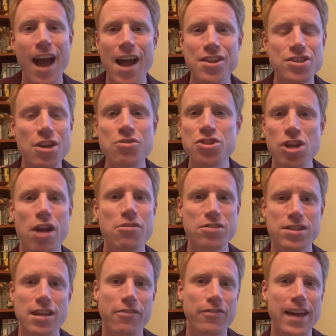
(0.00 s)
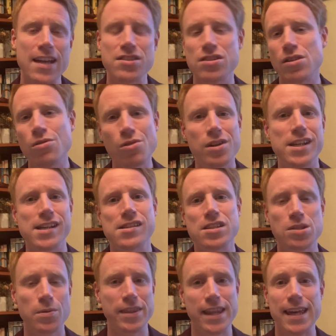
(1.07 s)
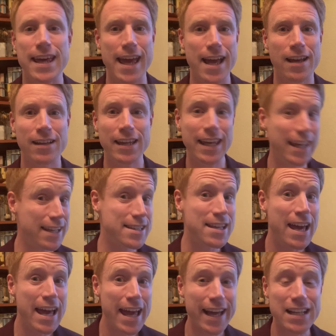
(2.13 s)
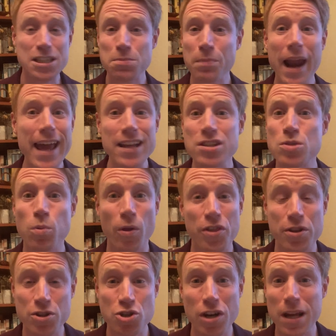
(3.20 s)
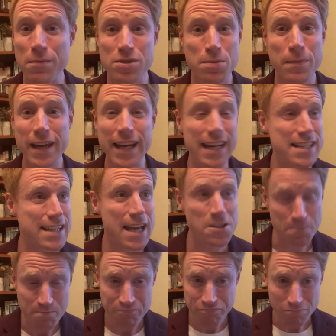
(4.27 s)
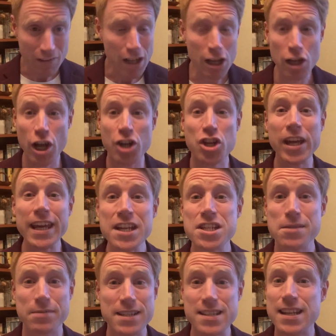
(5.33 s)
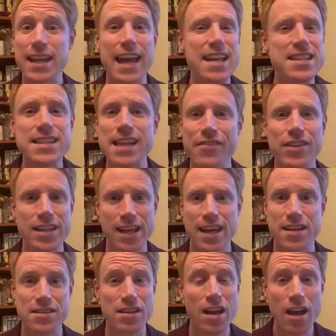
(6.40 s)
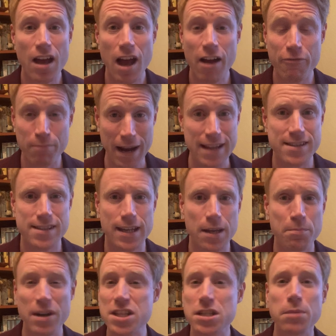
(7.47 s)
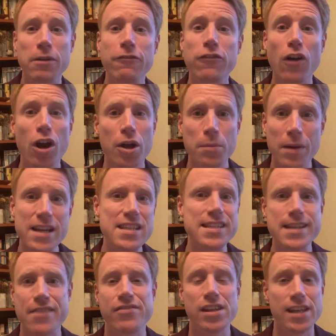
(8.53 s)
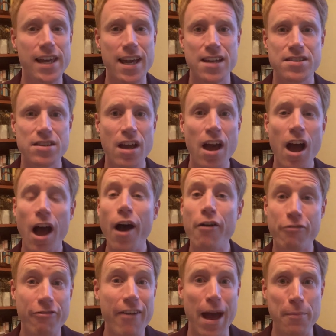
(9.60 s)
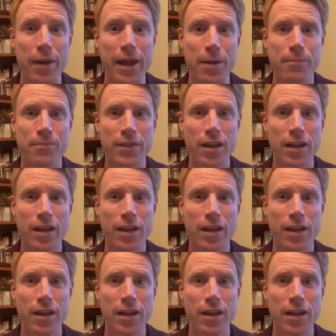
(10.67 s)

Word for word: And so Joseph gets an audience with the king. He explains what the dreams mean. He says, look, Egypt is going to get seven years of plenty, but it's going to be followed by seven years of famine.